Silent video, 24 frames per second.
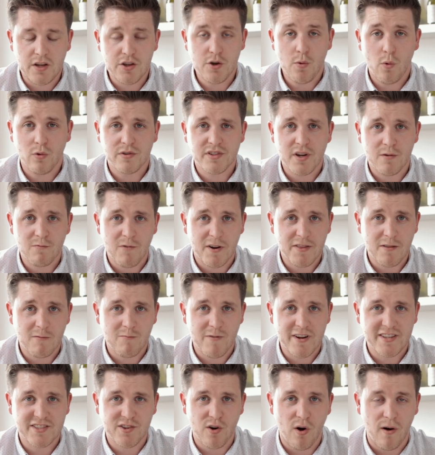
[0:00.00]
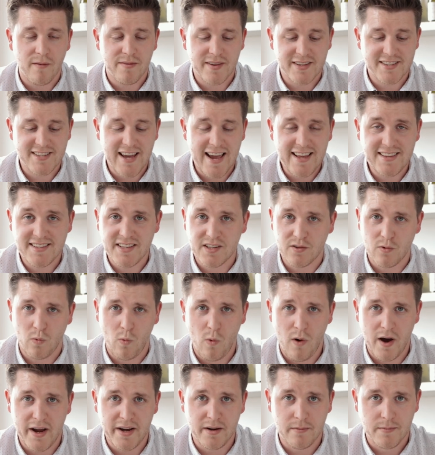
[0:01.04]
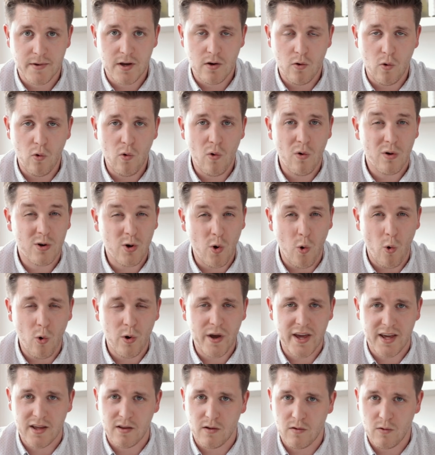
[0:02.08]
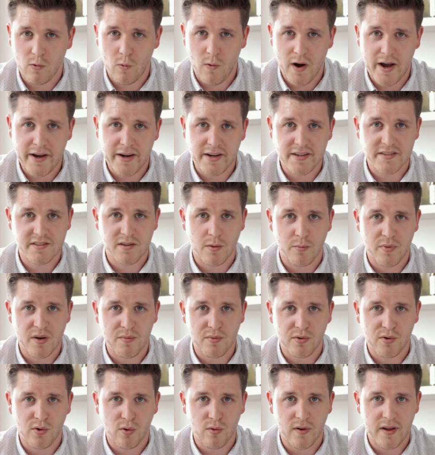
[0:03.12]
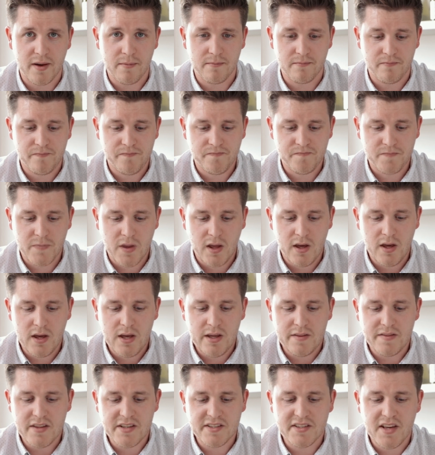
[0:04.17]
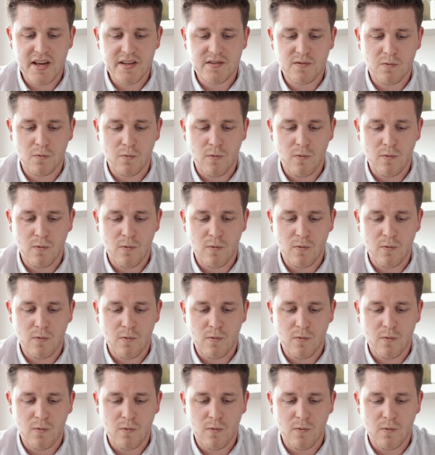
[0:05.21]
You also run the risk of tainting the wine, or corking the wine as some people call it. This is